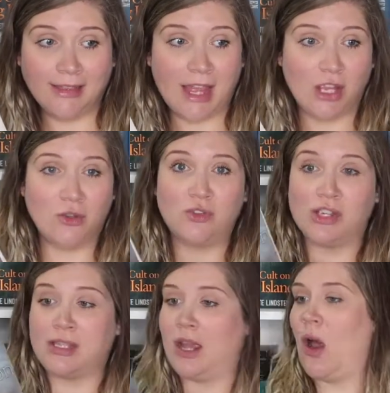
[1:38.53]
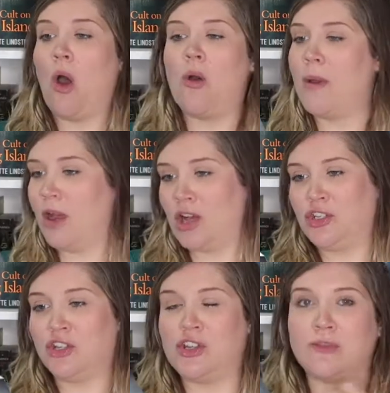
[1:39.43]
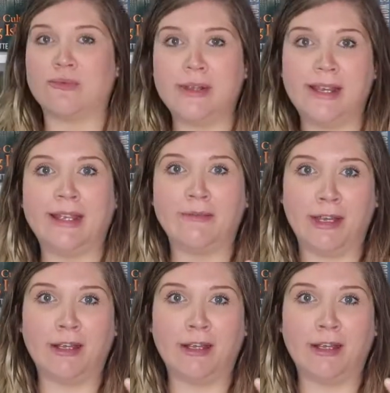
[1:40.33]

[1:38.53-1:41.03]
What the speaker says: that you're just like, oh my gosh, you're just reading